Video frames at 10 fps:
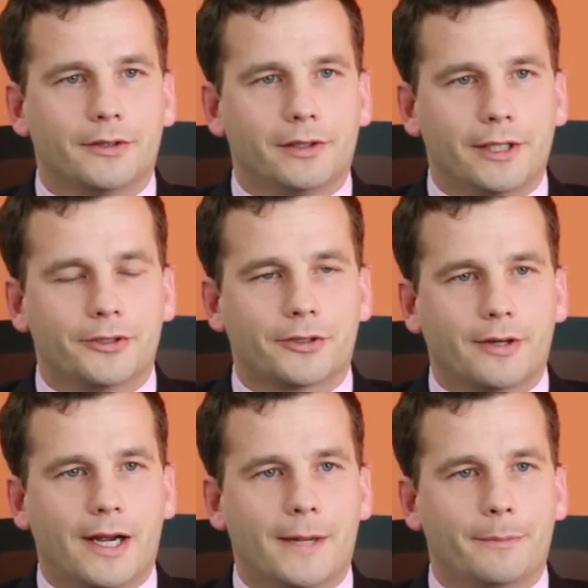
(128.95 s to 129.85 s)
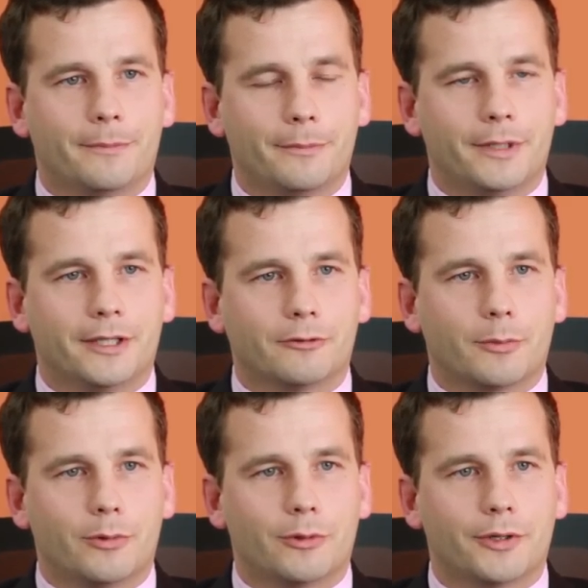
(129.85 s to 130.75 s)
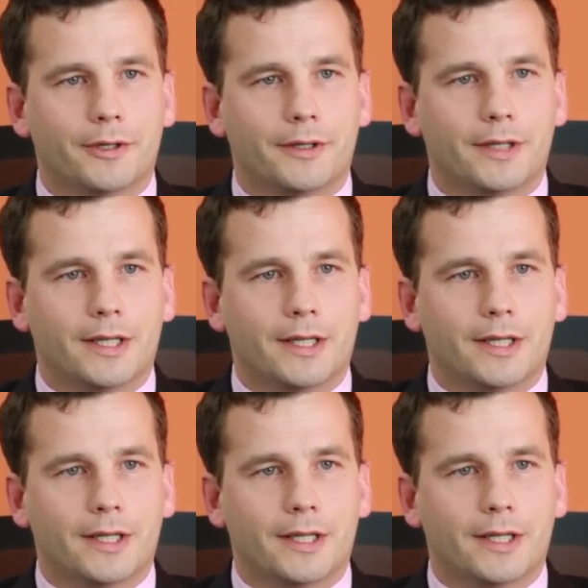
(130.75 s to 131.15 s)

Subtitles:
Less crime being reported